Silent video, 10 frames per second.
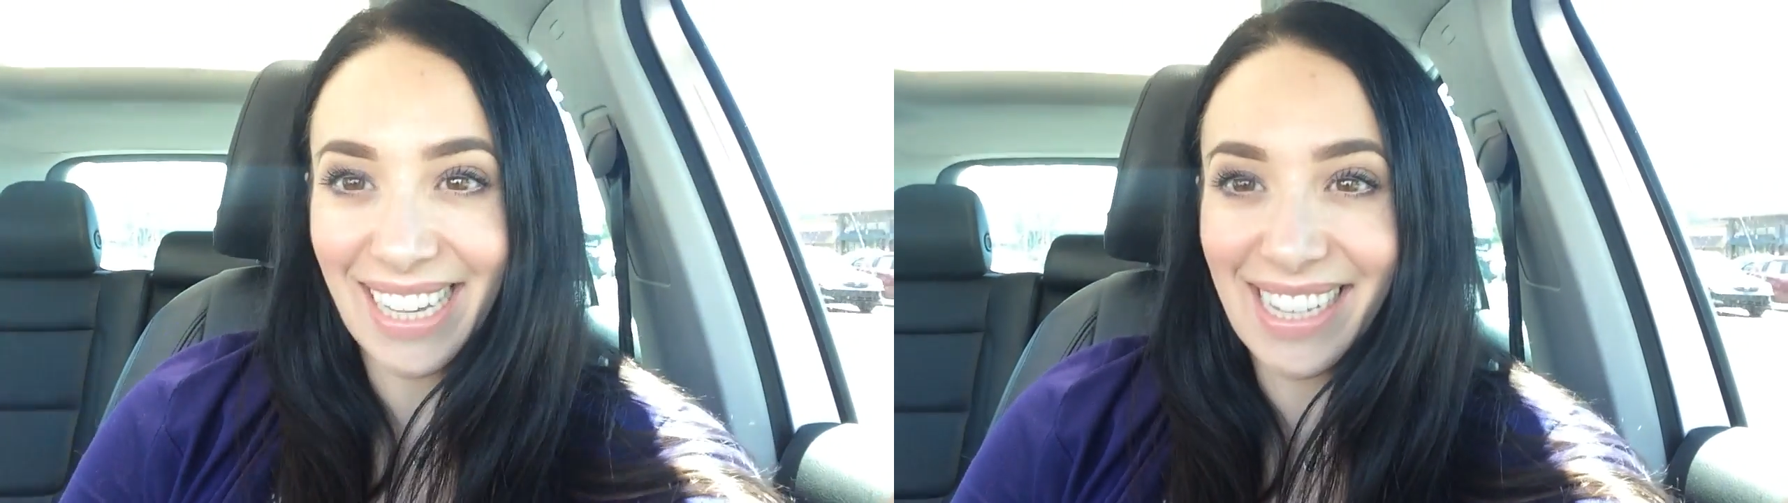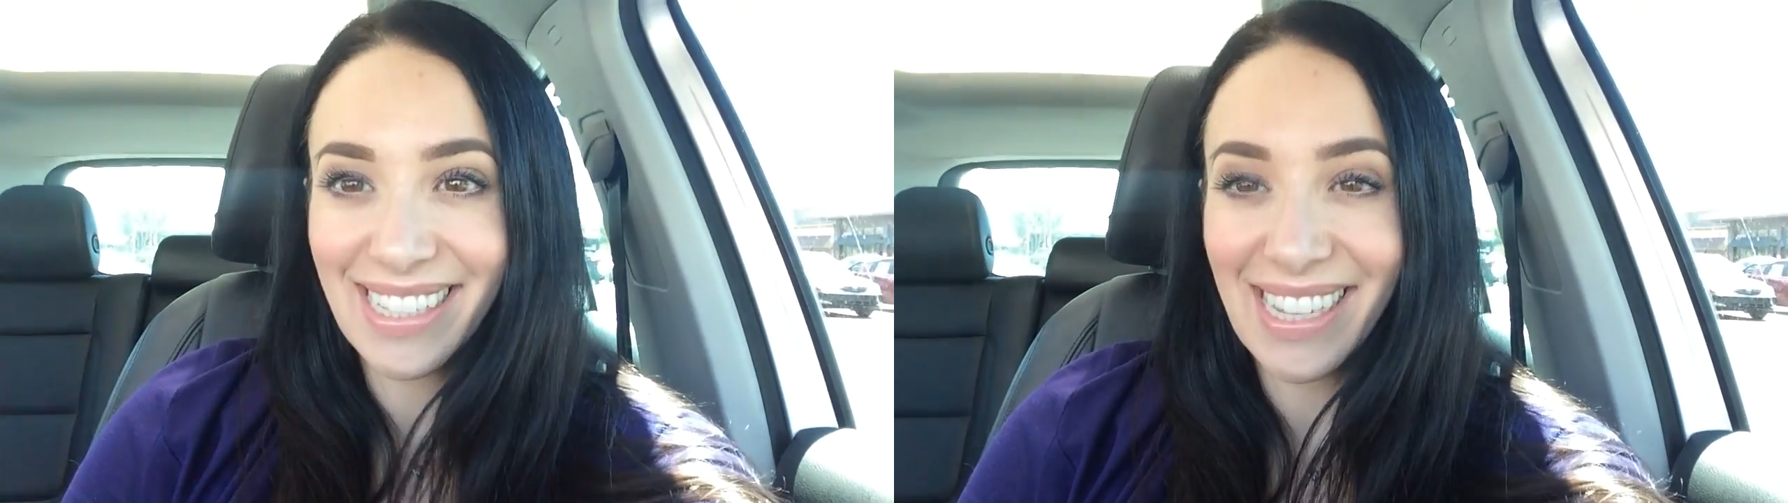
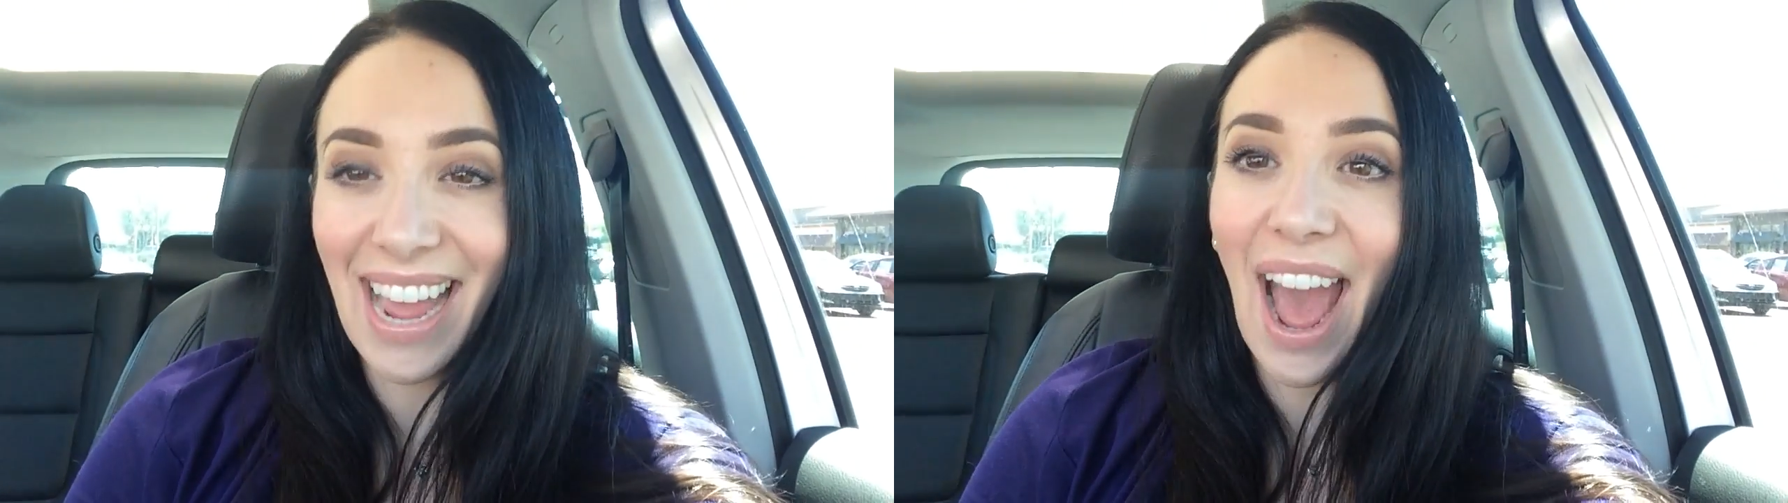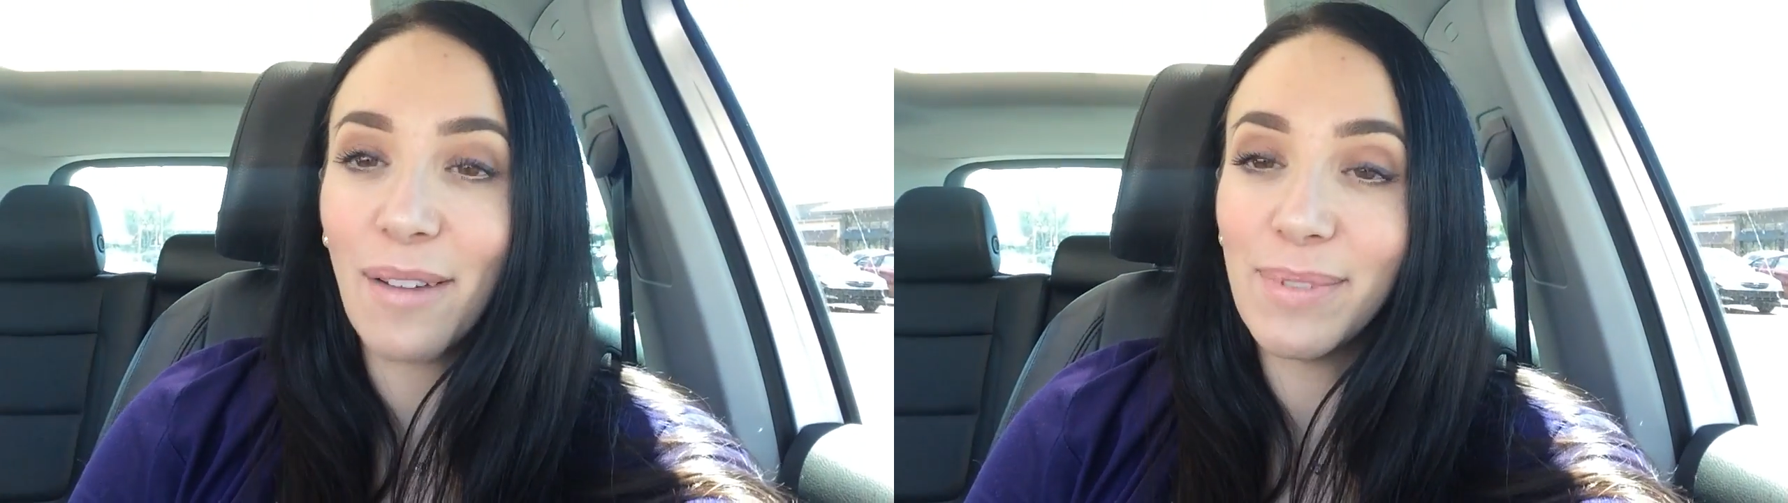Yes,
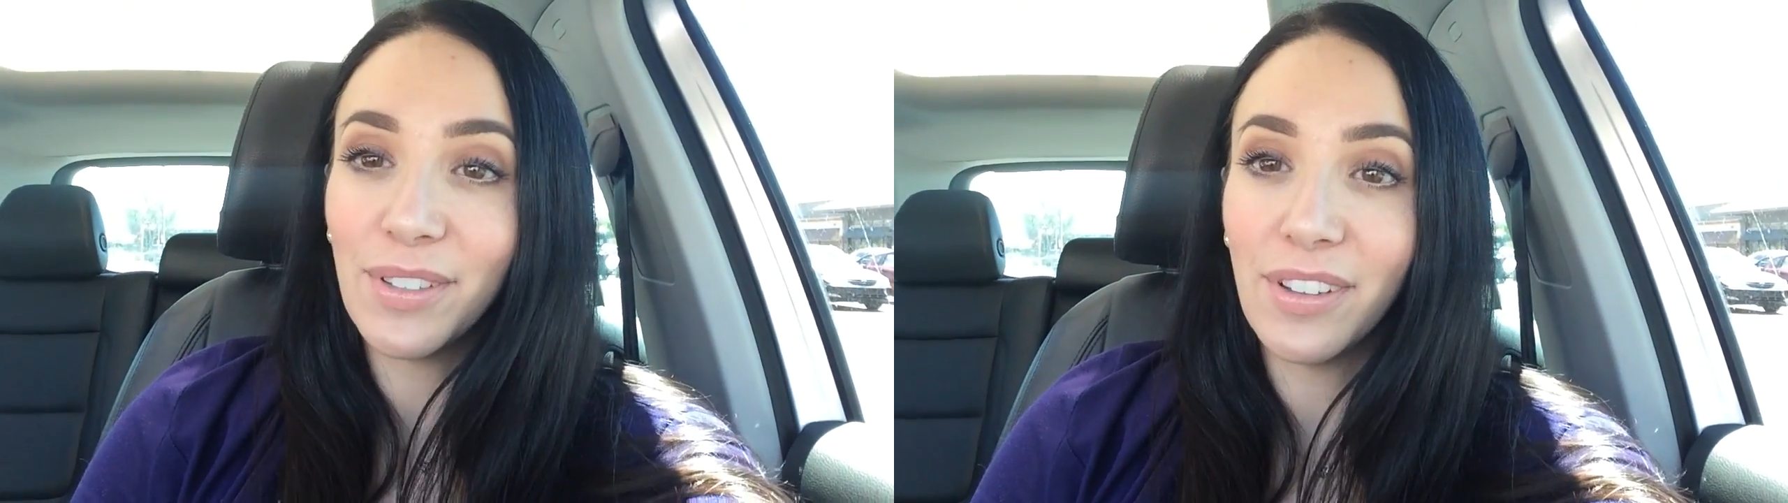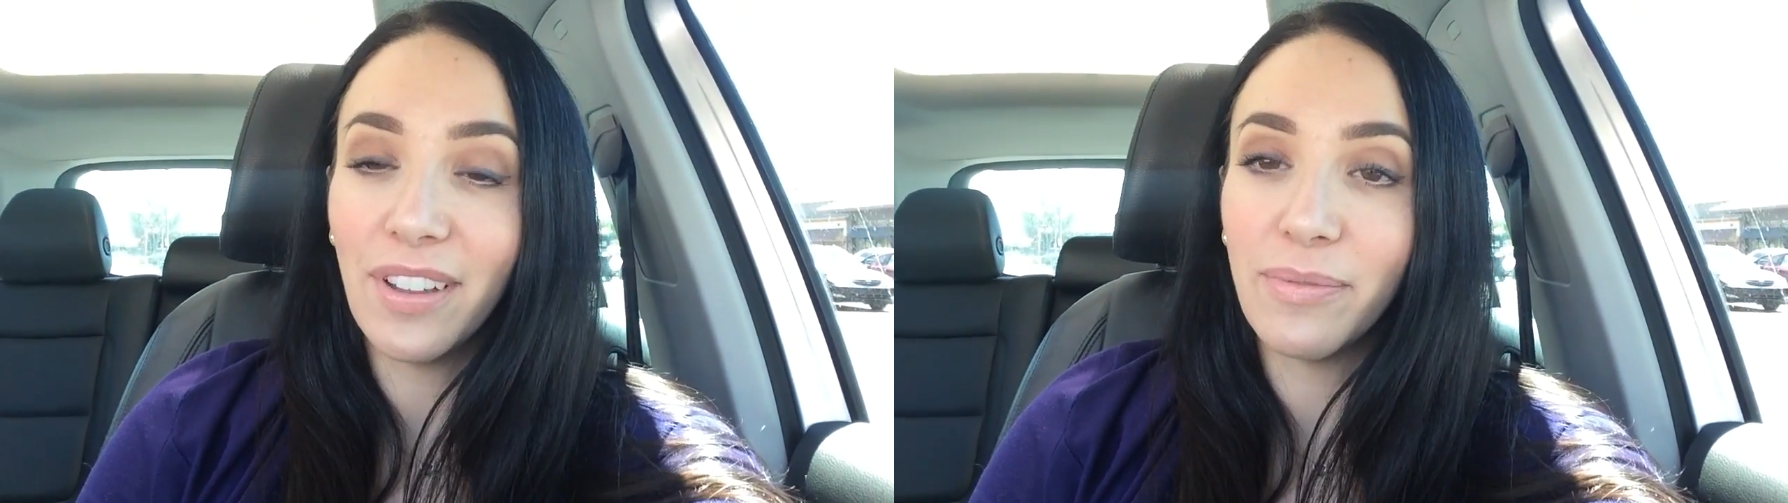I
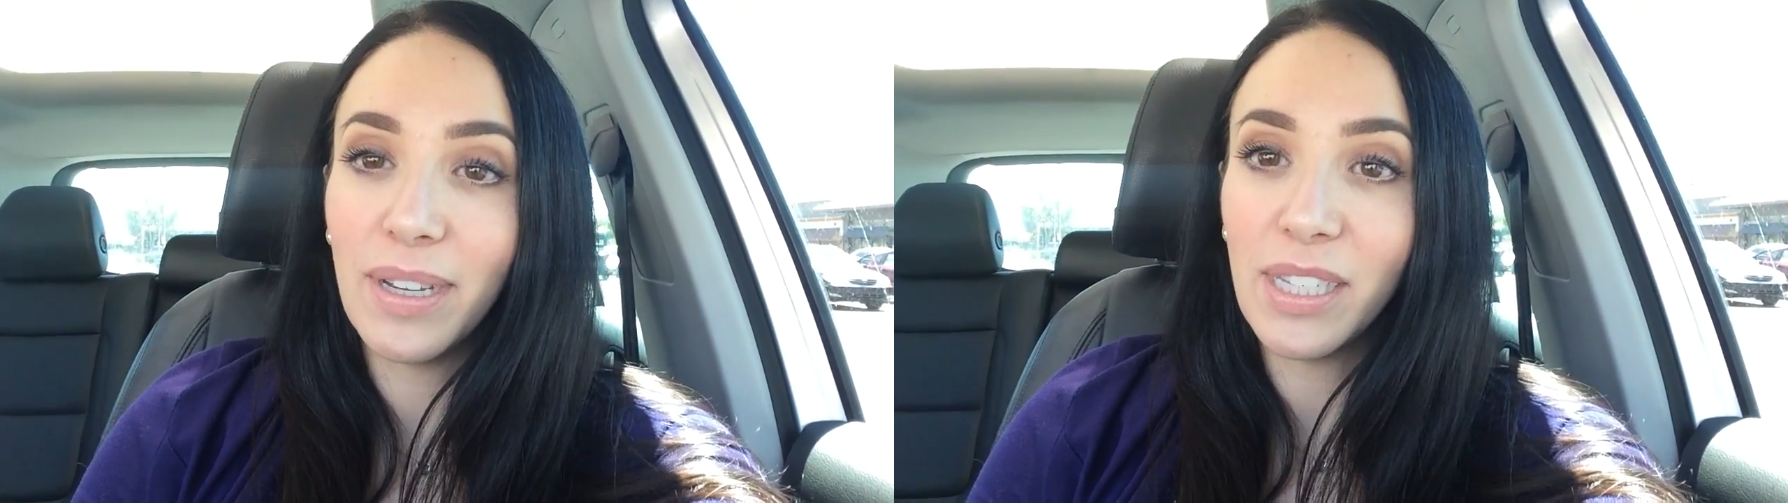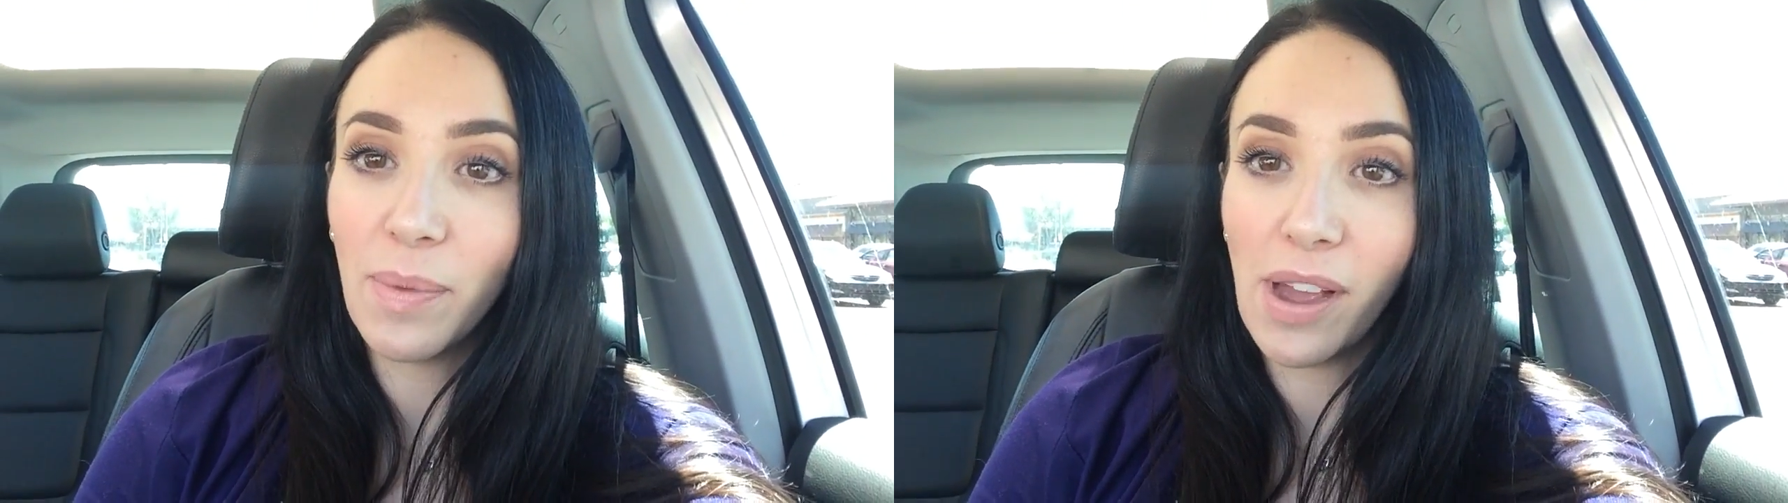absolutely love
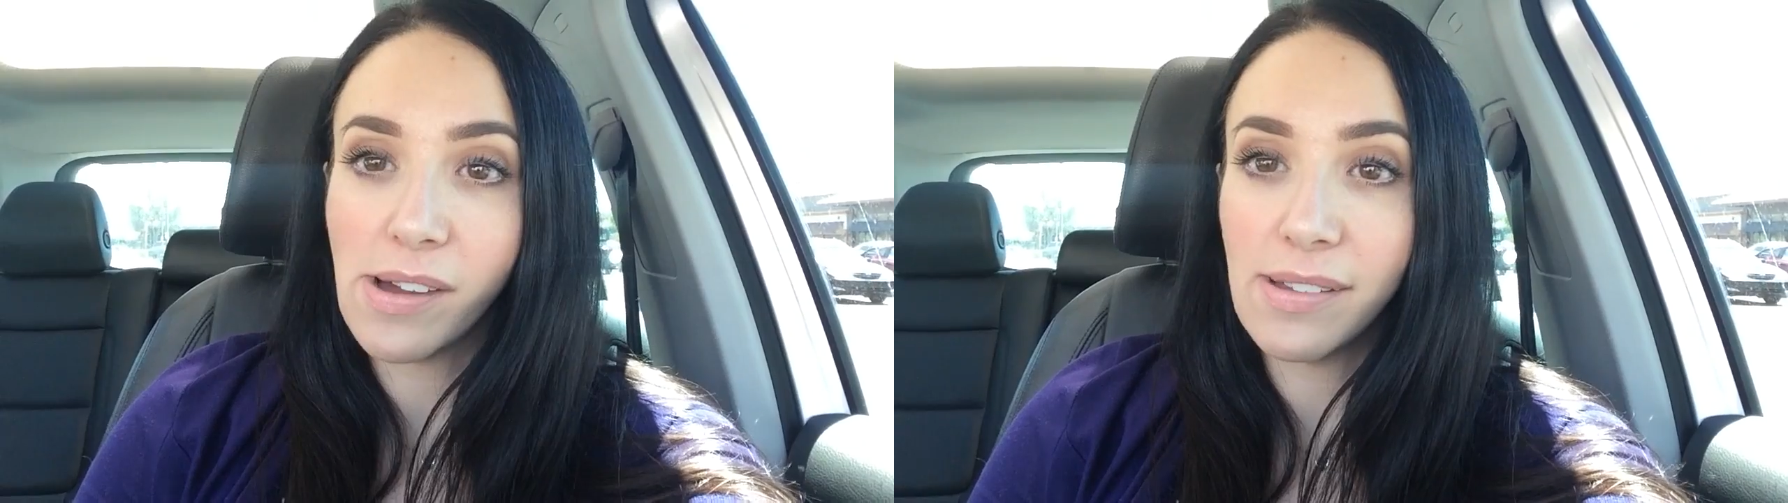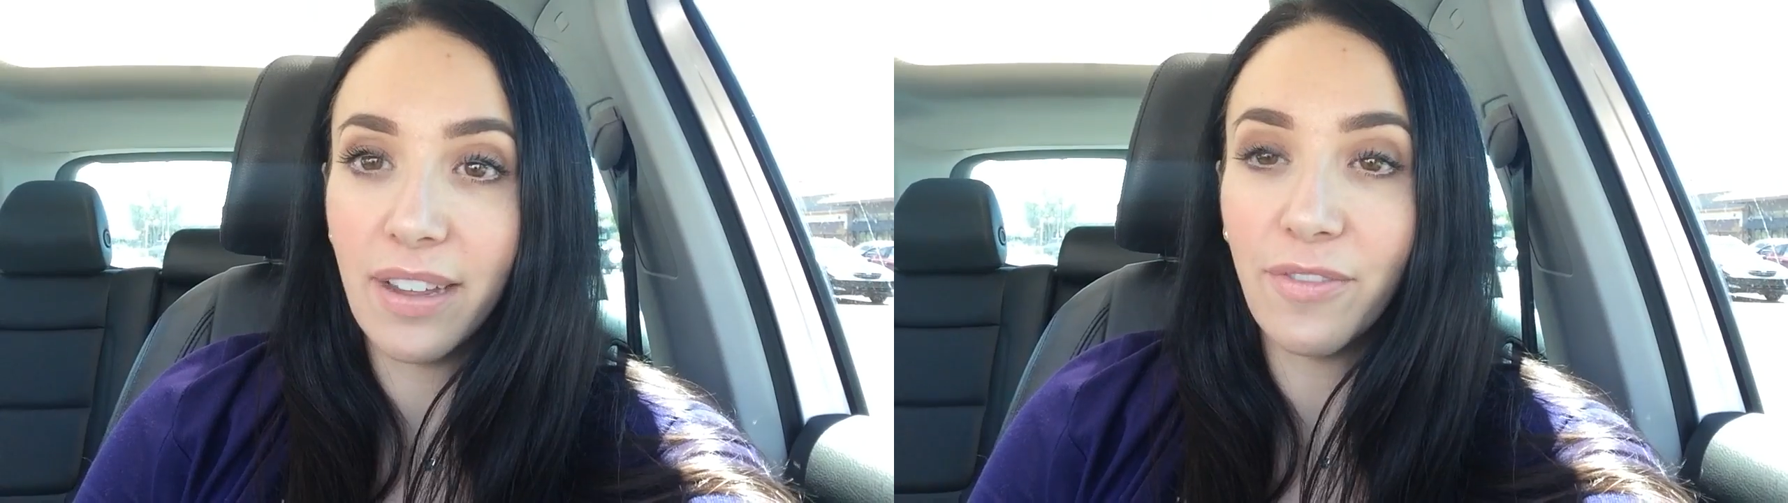my smile.